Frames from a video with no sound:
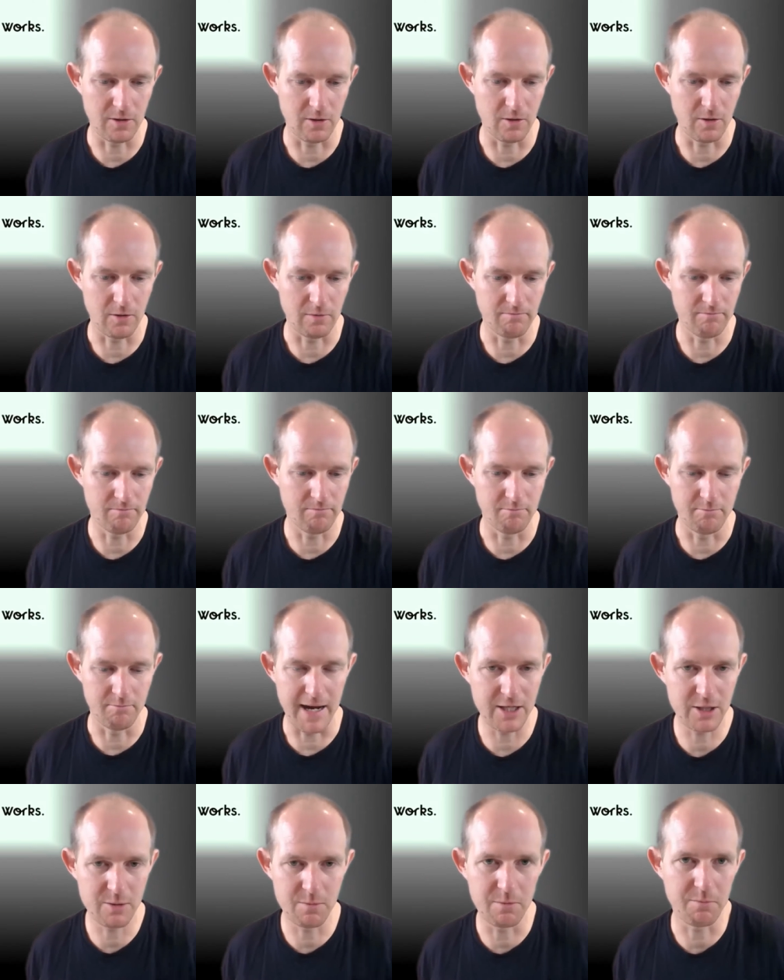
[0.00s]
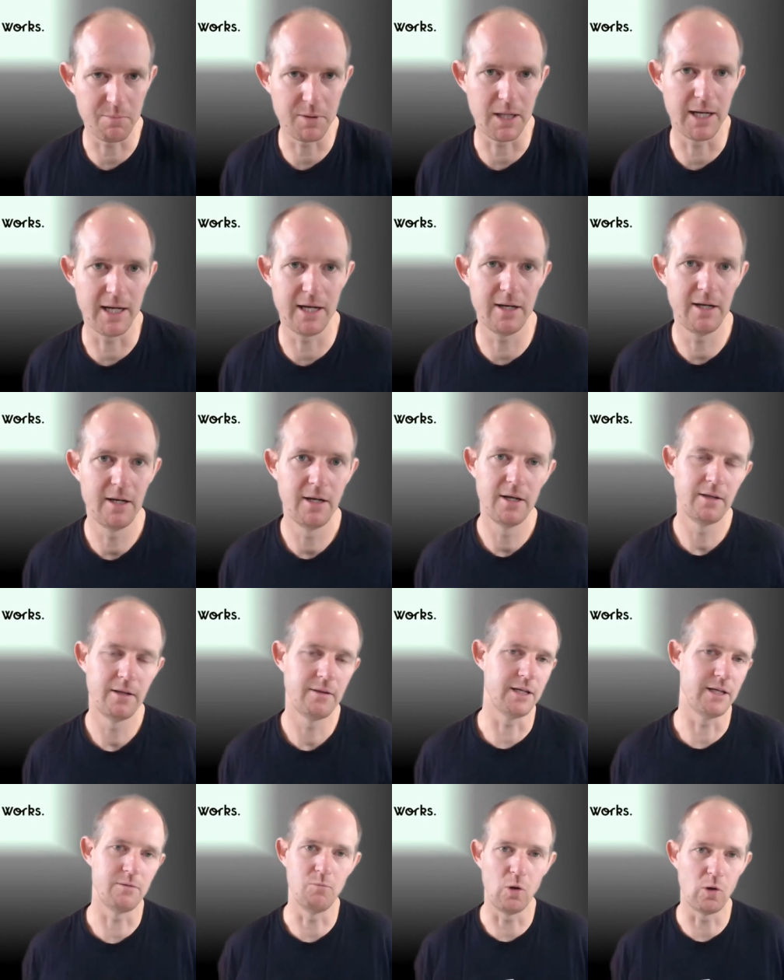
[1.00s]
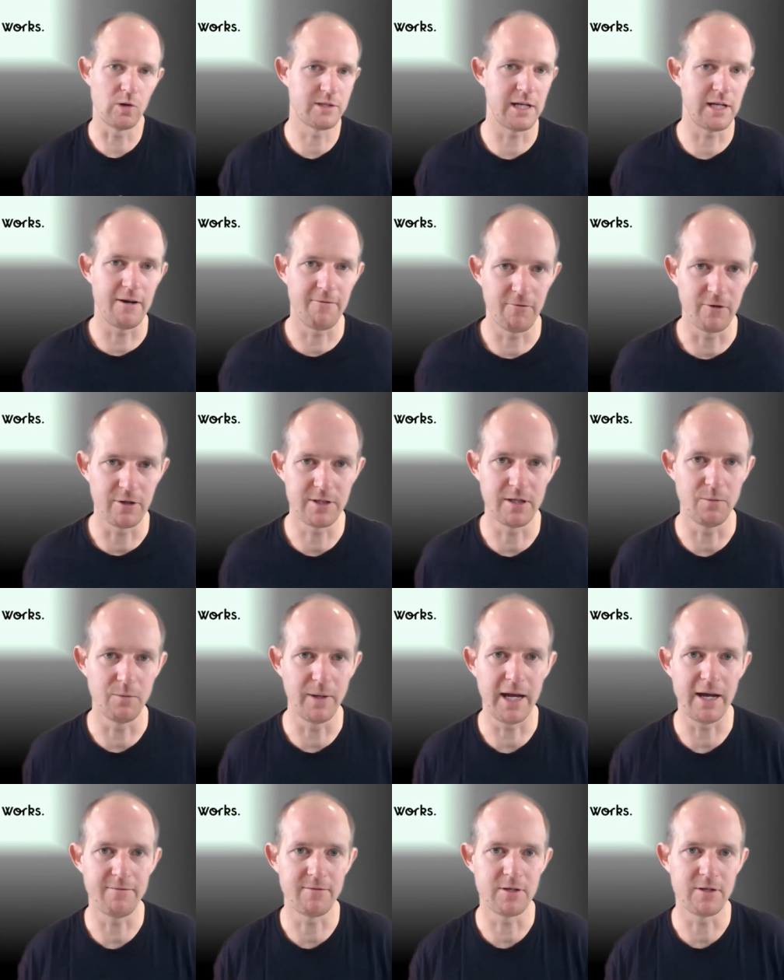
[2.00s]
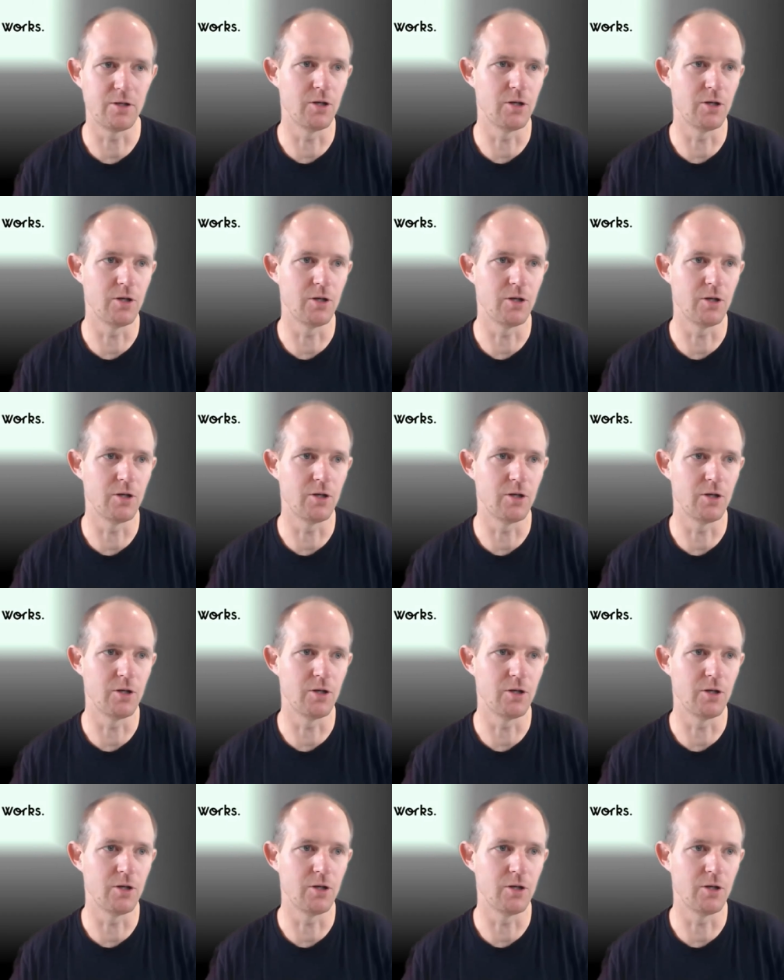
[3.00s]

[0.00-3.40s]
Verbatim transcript: or management plan there's more stuff for us that we have to do